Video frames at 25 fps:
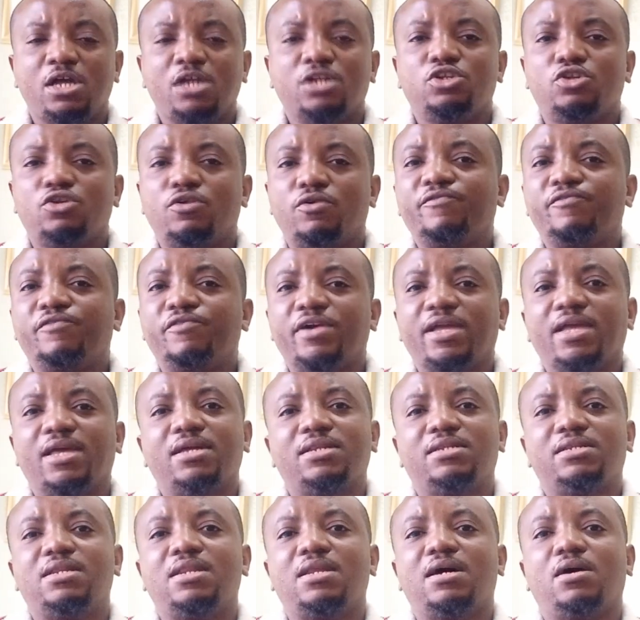Don't
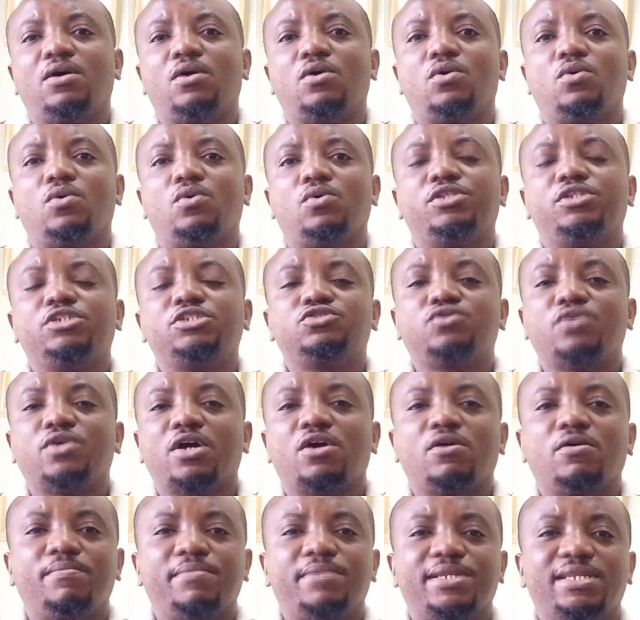forget now, these
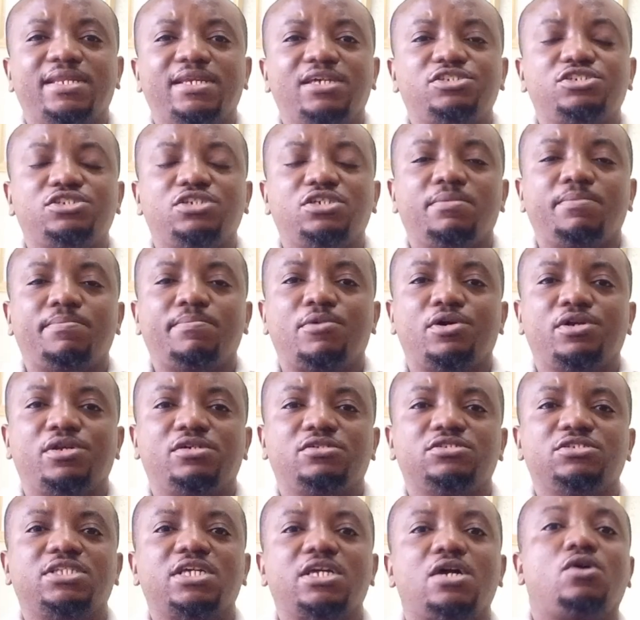recommendation
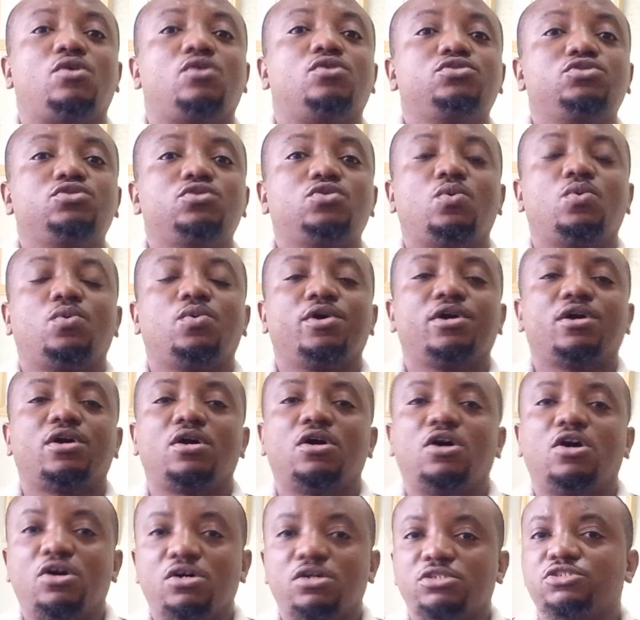models, they also
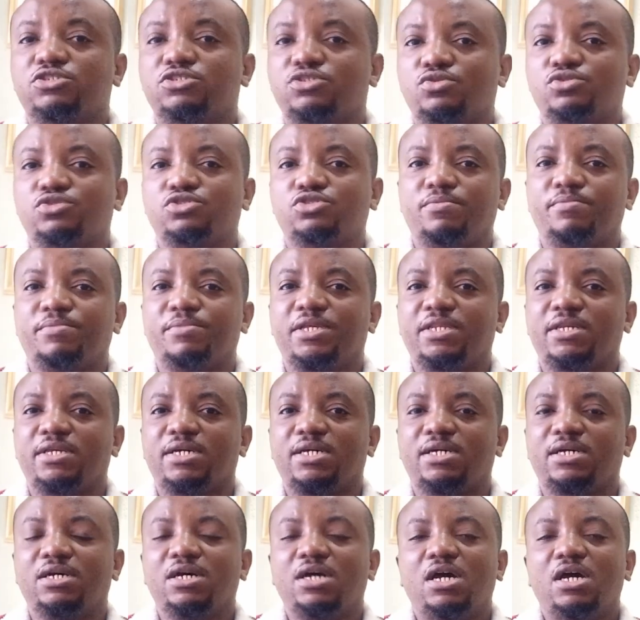work on social media.